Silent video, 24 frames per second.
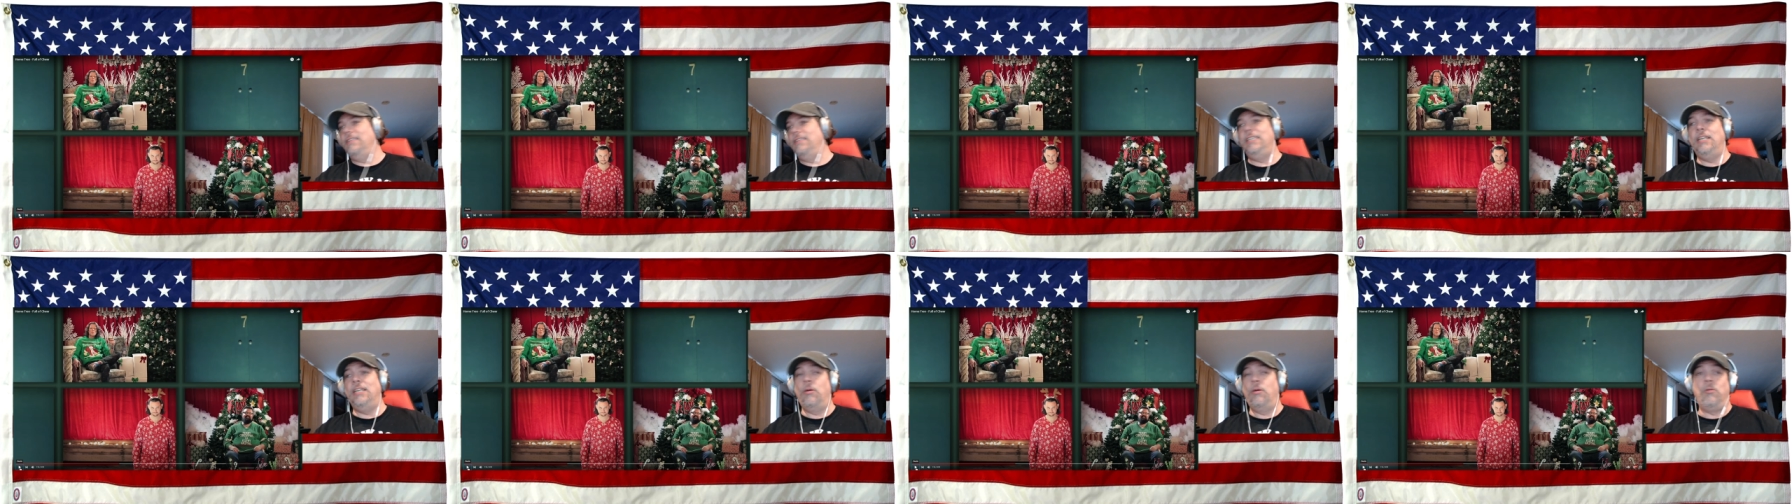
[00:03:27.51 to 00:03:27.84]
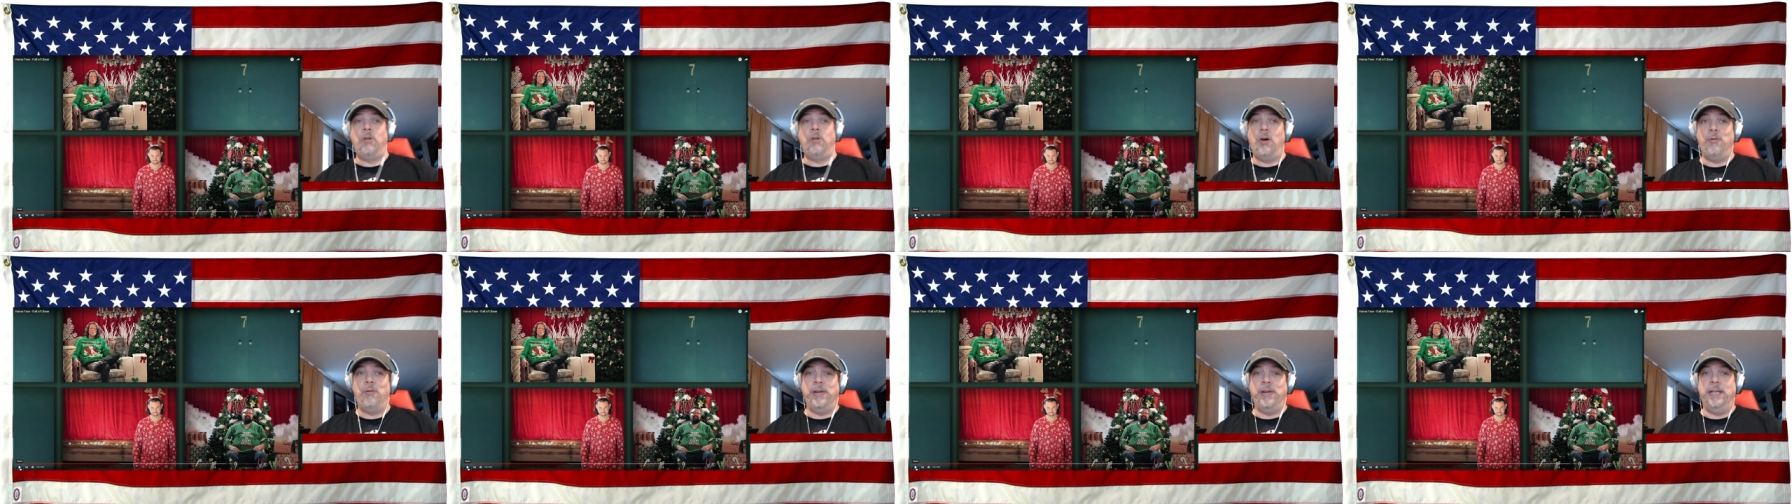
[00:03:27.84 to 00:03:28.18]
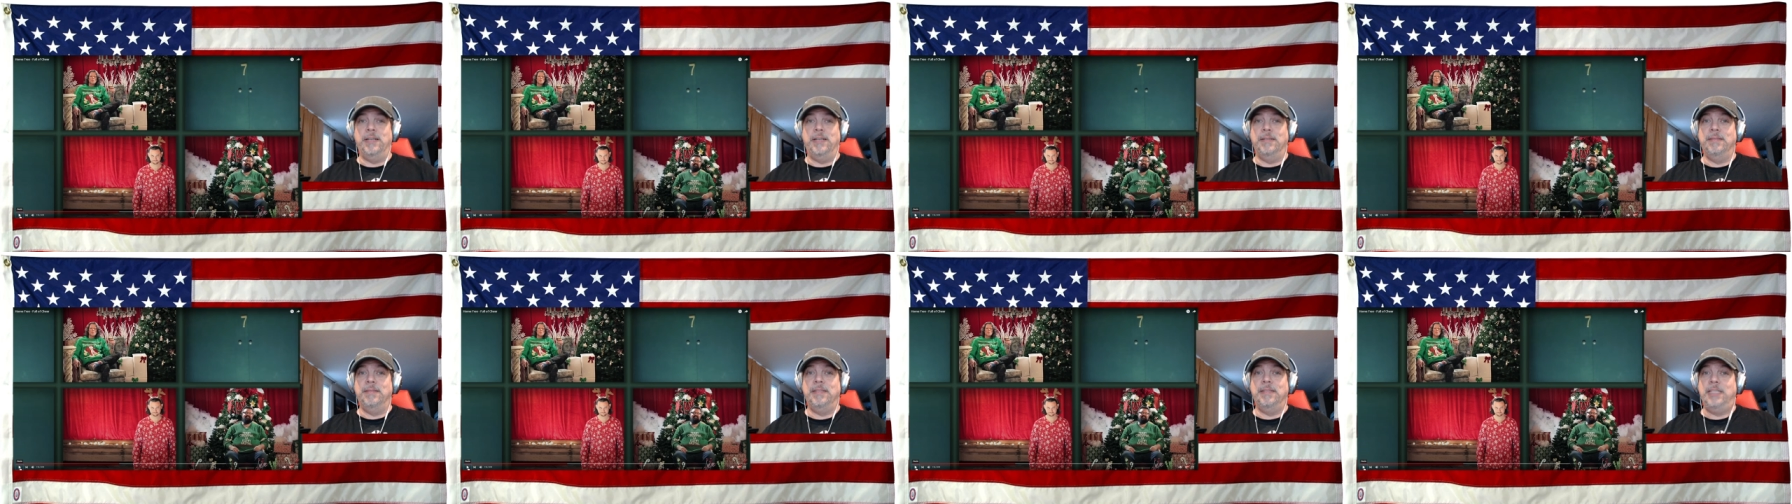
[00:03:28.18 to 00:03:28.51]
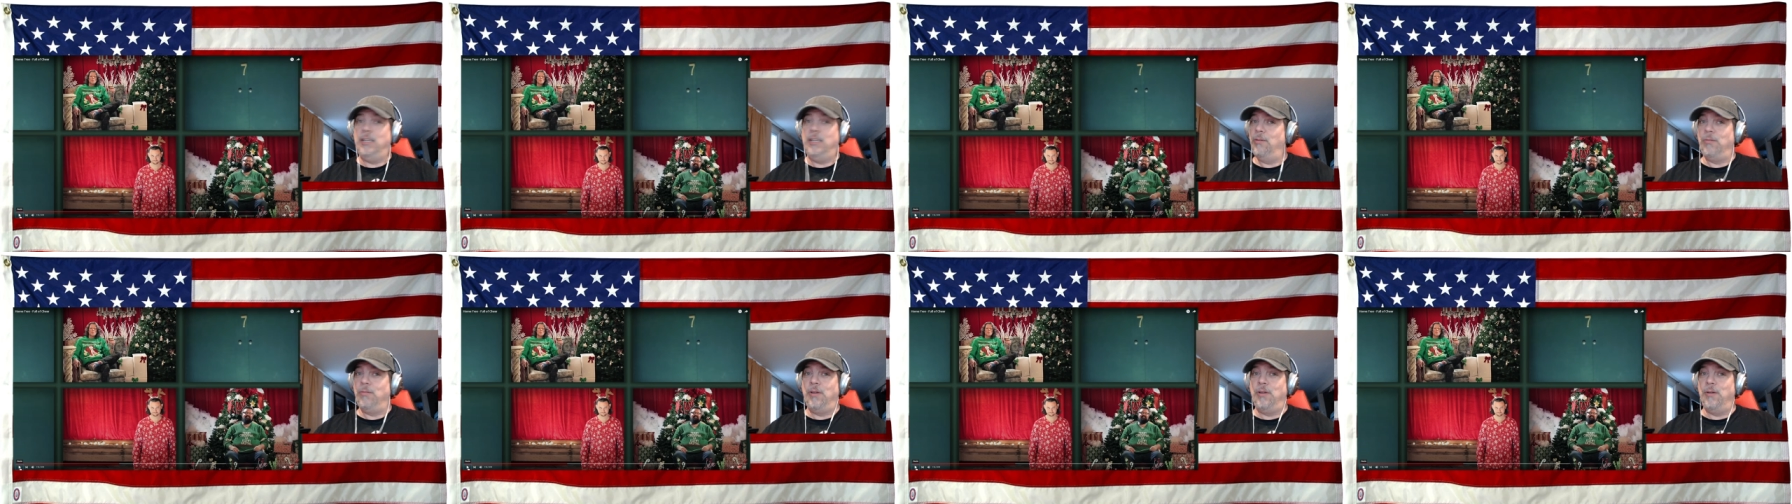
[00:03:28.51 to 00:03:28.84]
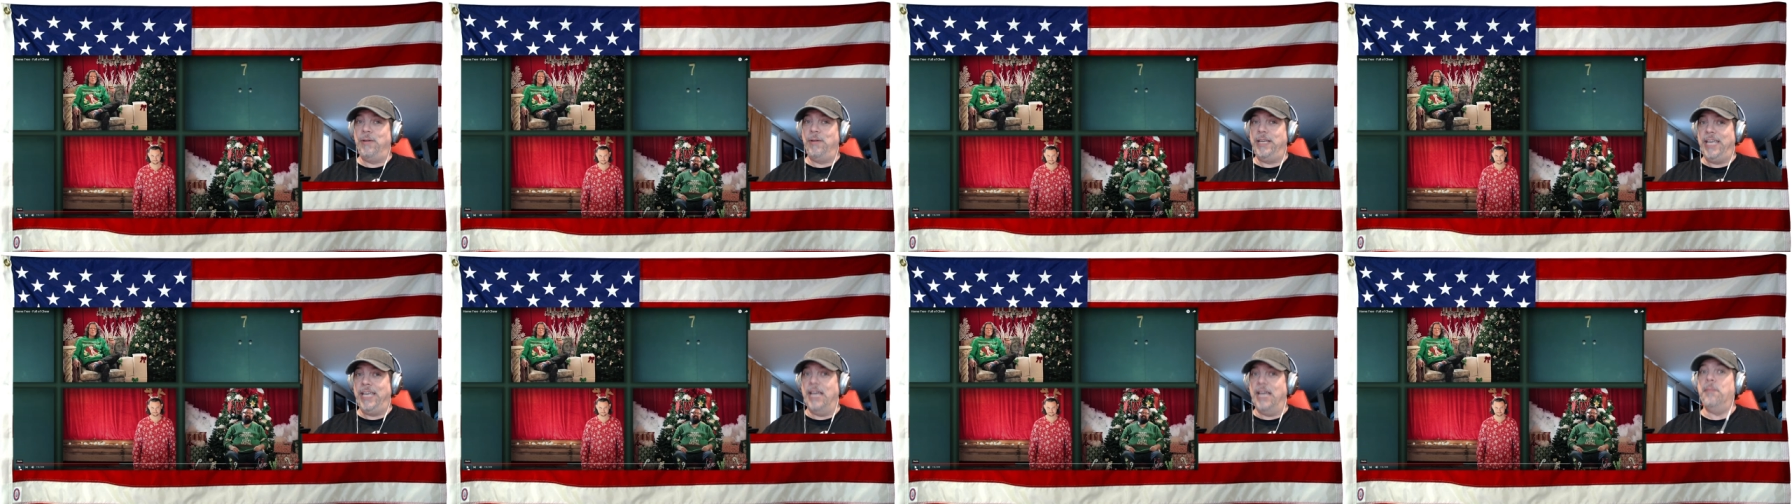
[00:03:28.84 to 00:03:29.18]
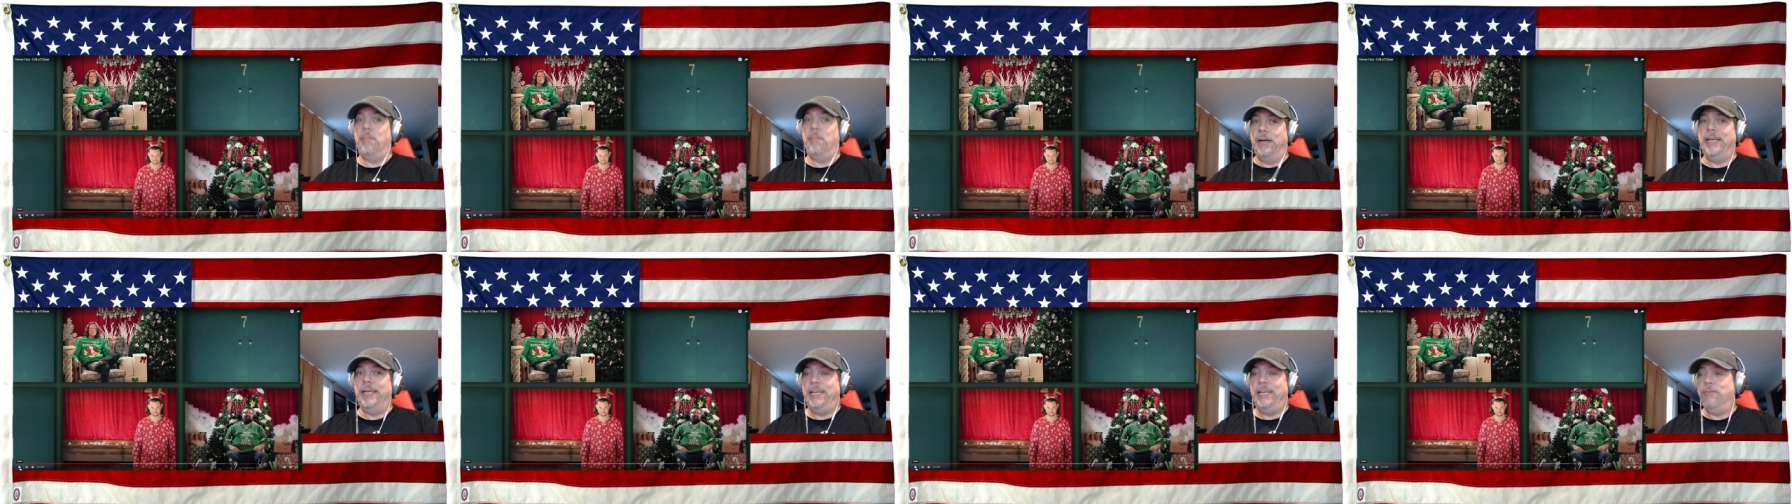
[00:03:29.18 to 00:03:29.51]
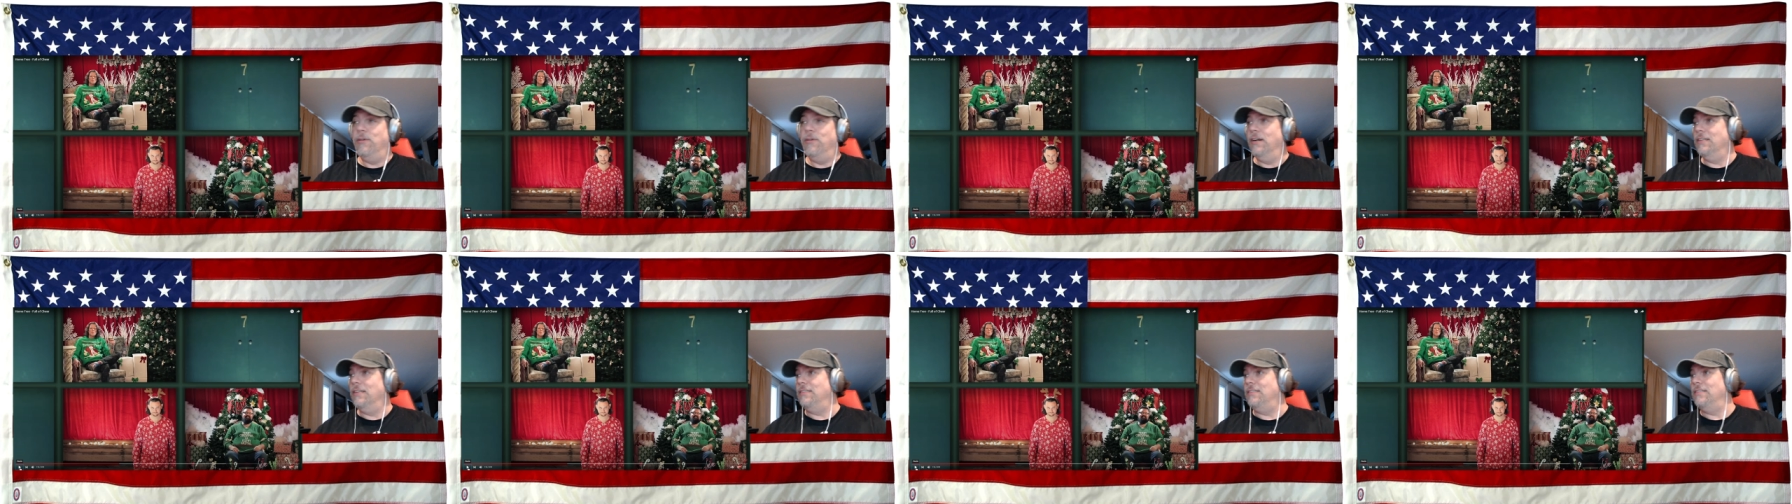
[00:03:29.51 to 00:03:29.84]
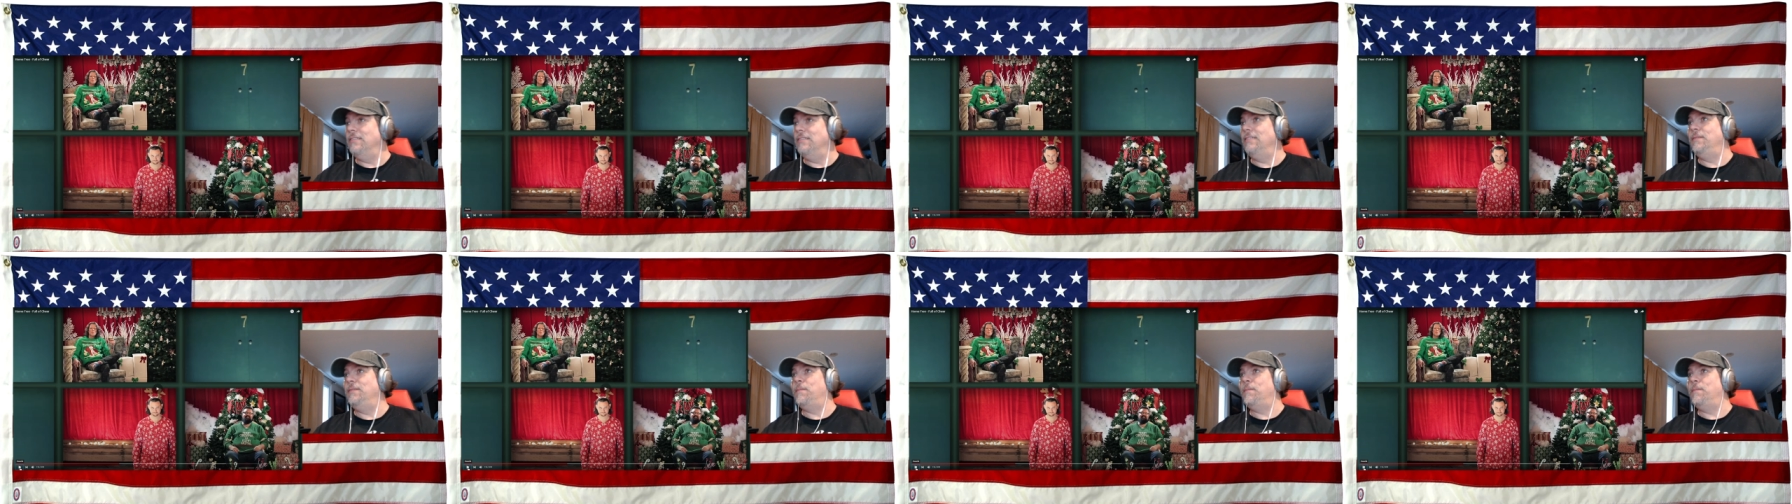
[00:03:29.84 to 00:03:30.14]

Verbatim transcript: He don't know it. He don't know it yet, but he was.